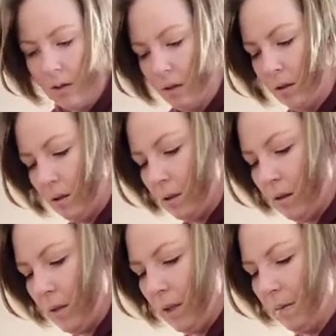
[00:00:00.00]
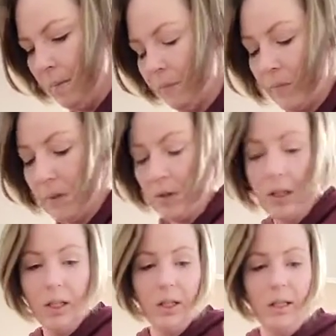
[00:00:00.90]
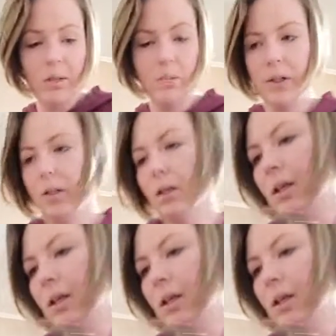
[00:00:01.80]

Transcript: Okay, so I think that's pretty good there.